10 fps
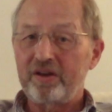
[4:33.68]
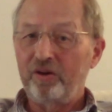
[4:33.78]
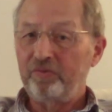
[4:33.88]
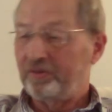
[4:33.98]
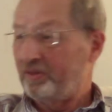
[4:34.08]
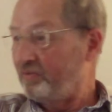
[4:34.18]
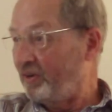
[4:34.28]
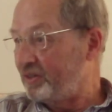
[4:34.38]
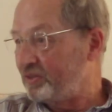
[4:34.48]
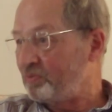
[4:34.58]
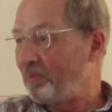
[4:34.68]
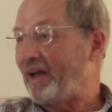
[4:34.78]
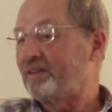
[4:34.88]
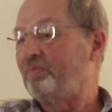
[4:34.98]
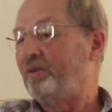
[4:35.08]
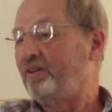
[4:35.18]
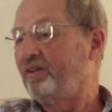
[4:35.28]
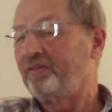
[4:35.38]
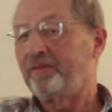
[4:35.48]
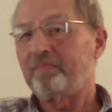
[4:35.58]
often invite us back to Blydydd,
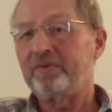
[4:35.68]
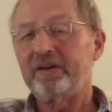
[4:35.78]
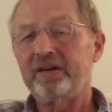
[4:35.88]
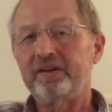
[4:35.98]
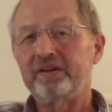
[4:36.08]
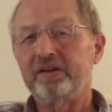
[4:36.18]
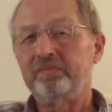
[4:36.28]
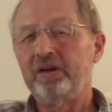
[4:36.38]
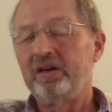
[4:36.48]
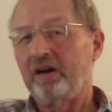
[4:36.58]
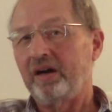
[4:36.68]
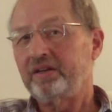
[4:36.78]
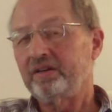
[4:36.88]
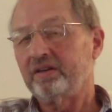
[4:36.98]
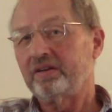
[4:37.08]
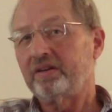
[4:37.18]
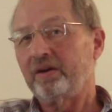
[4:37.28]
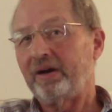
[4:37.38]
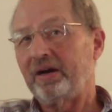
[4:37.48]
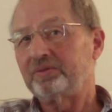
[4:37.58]
and I didn't go
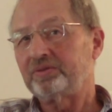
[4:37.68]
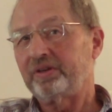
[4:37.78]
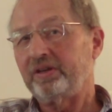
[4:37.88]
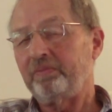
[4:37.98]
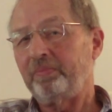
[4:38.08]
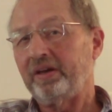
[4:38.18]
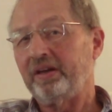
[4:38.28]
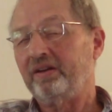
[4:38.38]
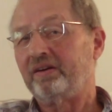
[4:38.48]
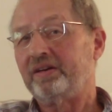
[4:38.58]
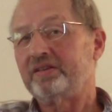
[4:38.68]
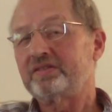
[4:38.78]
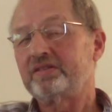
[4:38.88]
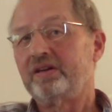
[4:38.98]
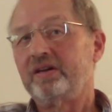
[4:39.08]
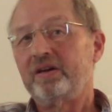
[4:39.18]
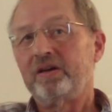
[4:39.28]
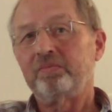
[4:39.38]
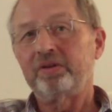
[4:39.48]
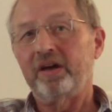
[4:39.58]
out on the picket lines,
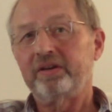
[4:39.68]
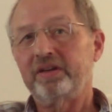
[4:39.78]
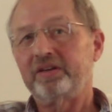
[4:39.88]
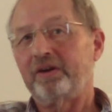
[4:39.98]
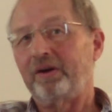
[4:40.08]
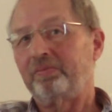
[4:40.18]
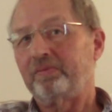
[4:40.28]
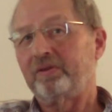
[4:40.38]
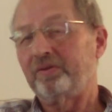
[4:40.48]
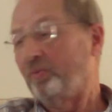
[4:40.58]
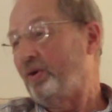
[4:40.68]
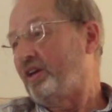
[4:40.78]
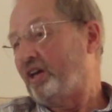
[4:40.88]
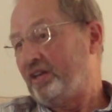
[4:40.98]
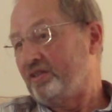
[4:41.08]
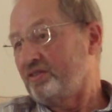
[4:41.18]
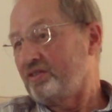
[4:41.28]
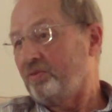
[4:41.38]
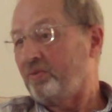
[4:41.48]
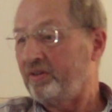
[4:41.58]
but I did go up at the weekends
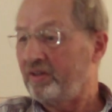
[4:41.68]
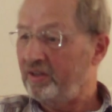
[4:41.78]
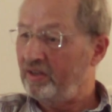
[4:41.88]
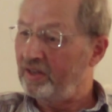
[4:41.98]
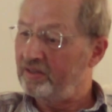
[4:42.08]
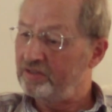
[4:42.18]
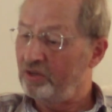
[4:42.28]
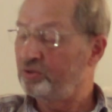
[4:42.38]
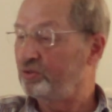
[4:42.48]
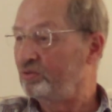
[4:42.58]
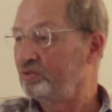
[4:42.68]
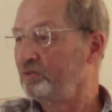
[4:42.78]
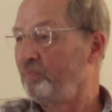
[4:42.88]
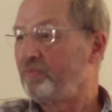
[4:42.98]
when they had socials.